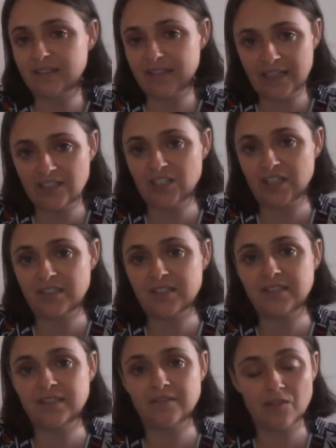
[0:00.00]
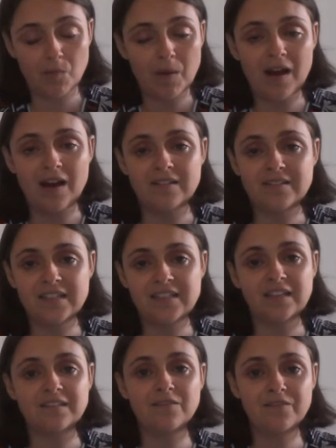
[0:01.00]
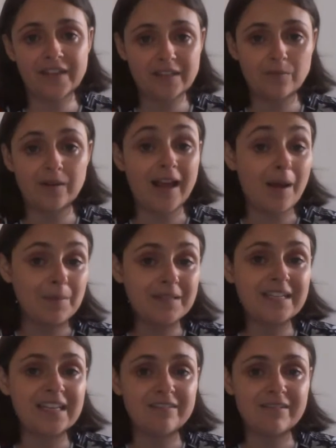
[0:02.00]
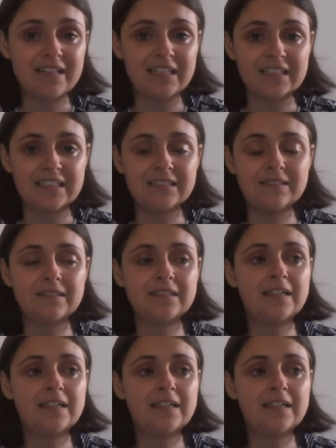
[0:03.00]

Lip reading: injustices of the past. It doesn't fix what happened to Hillary Clinton.